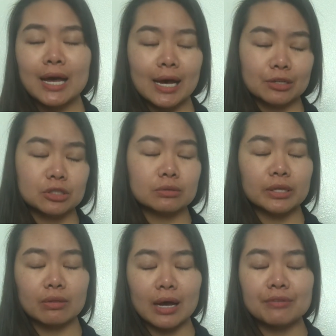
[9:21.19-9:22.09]
elderly
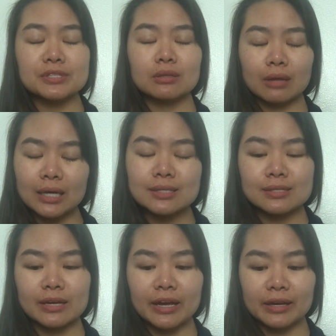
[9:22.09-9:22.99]
lives less,
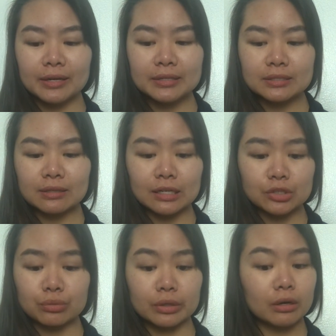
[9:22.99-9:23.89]
and
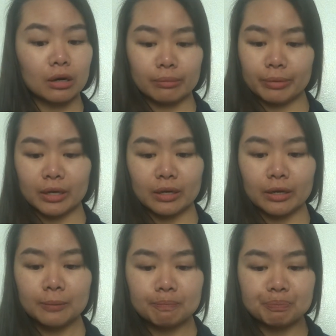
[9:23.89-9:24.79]
that's really heartbreaking.